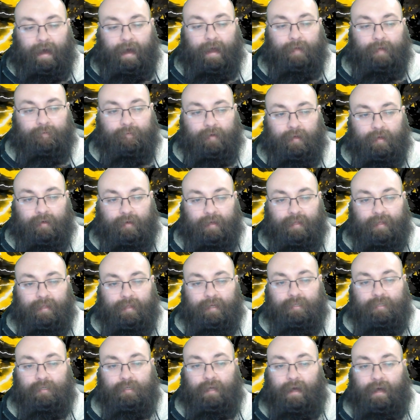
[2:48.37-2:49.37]
I really like
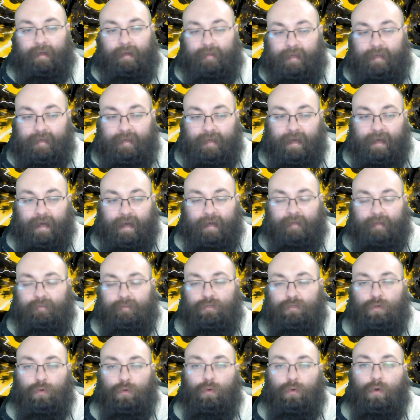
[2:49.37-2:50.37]
this. I like it at a
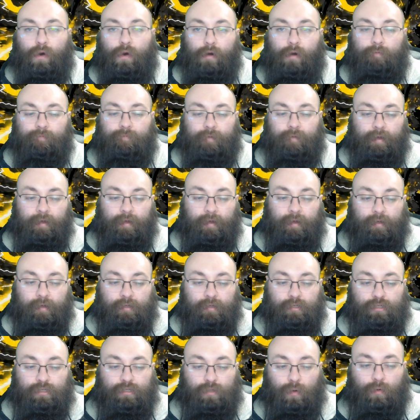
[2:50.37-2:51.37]
2 of,
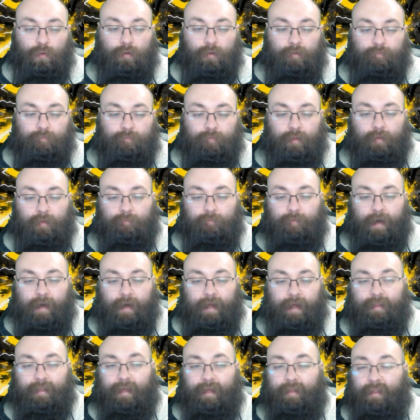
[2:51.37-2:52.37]
solely for the
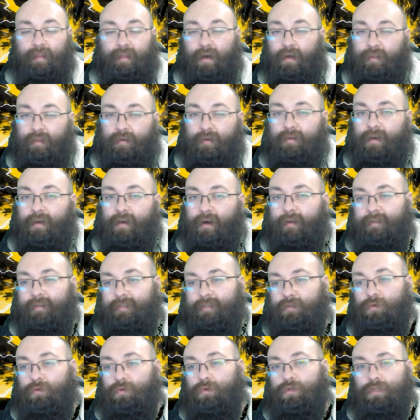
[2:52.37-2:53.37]
fact that the other
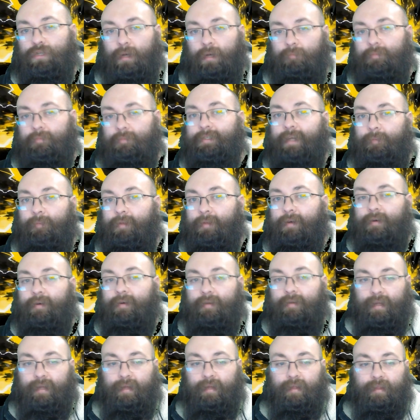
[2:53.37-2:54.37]
cards do something similar
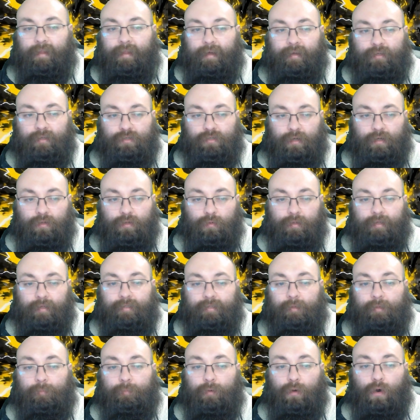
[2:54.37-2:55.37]
kind of thing, so I don't
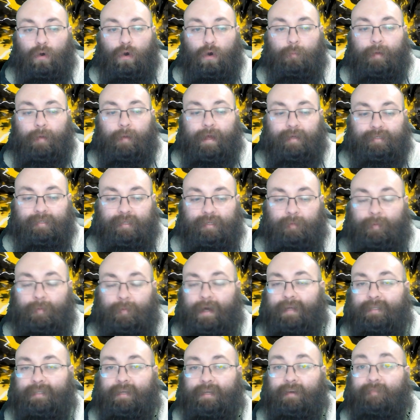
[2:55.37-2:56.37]
need to put all my eggs in a
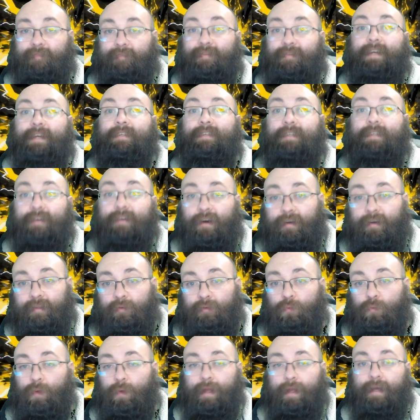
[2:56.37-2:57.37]
basket of
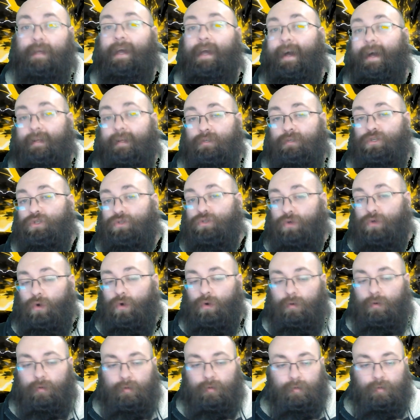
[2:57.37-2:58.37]
discarding when I can just
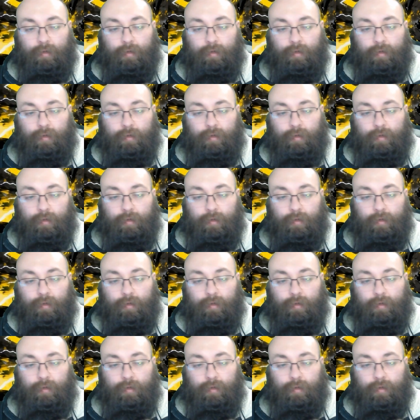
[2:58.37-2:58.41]
draw.